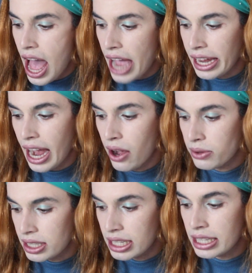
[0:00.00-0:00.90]

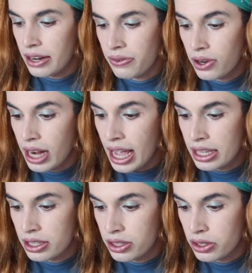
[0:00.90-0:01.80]
Accounts differed
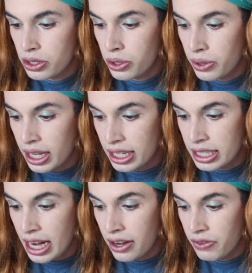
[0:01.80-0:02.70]
as to the
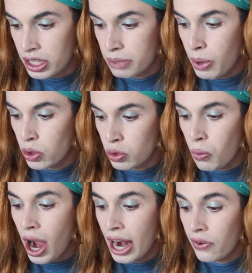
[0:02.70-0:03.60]
extent of exposed
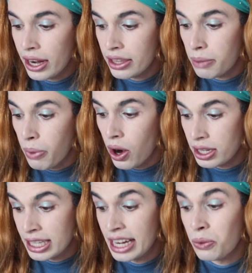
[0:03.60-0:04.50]
wiring. The
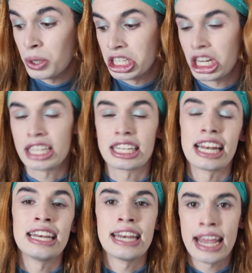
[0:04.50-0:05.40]
part said it was just a
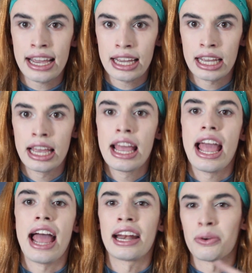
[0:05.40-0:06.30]
nick
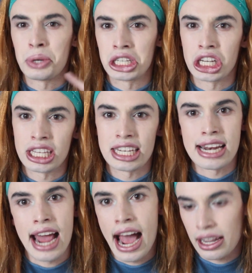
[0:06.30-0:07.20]
and it was just
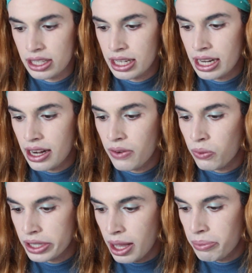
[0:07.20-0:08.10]
an accident
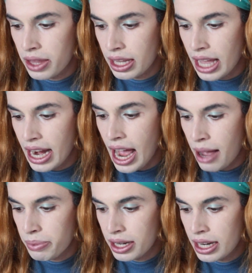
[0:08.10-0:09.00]
of something that
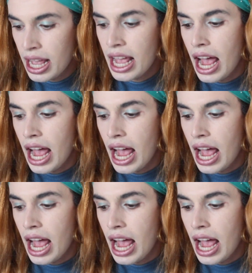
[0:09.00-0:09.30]
happened.